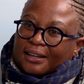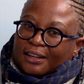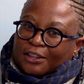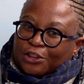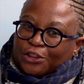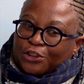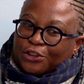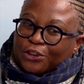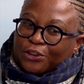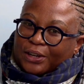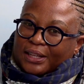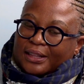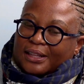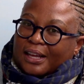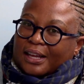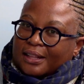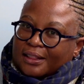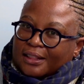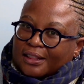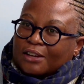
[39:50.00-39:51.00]

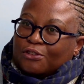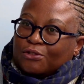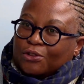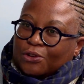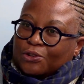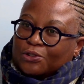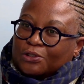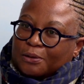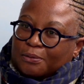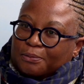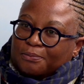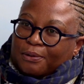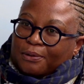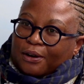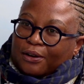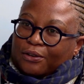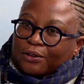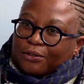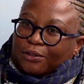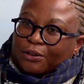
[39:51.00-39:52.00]
those are
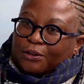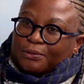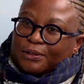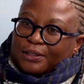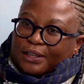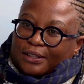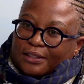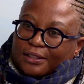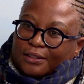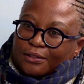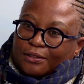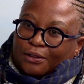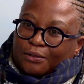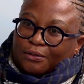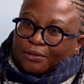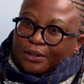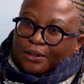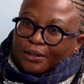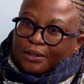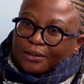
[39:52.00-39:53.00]
part of the objectives
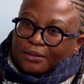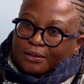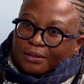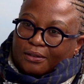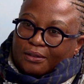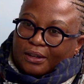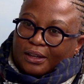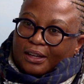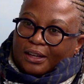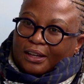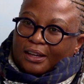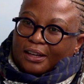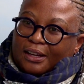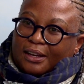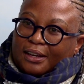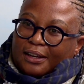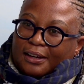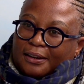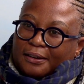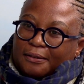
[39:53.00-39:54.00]
of the
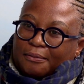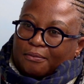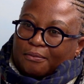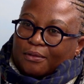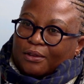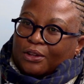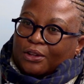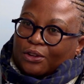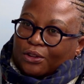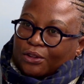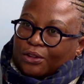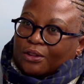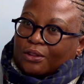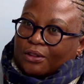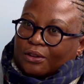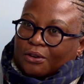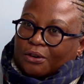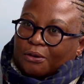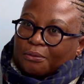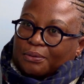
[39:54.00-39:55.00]

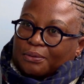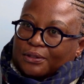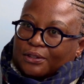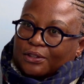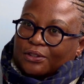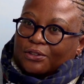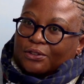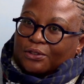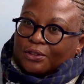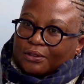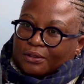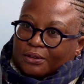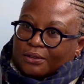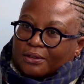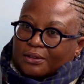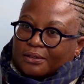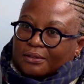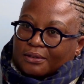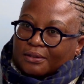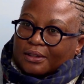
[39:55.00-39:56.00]
the competition
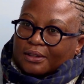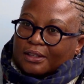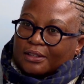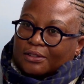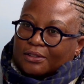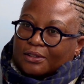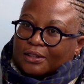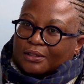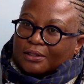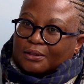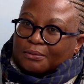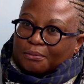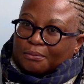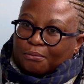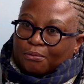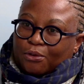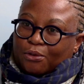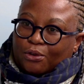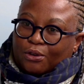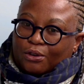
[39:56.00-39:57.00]
is
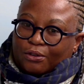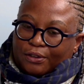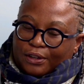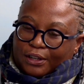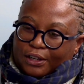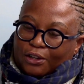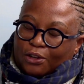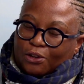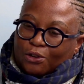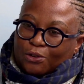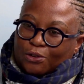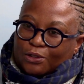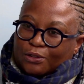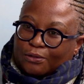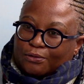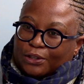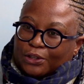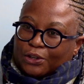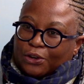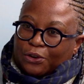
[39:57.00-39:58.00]
more of an
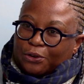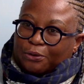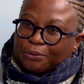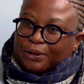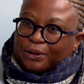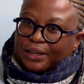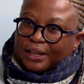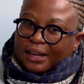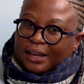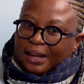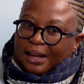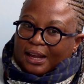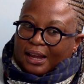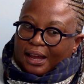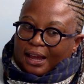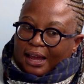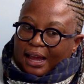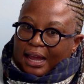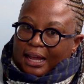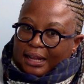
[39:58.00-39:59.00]
inclusive economy,
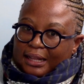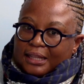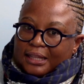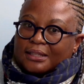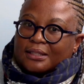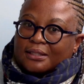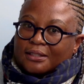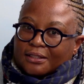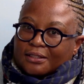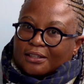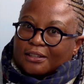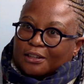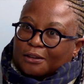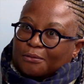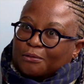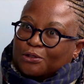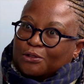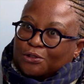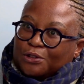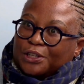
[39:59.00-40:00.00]
and this is a
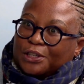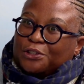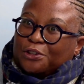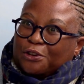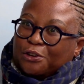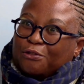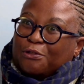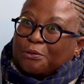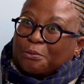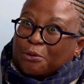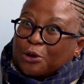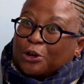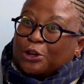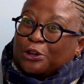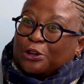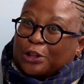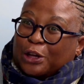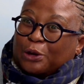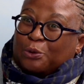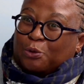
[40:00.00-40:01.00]
demonstration of a
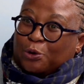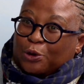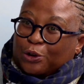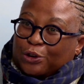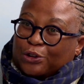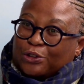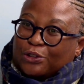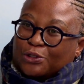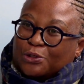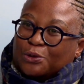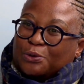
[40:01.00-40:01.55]
model that works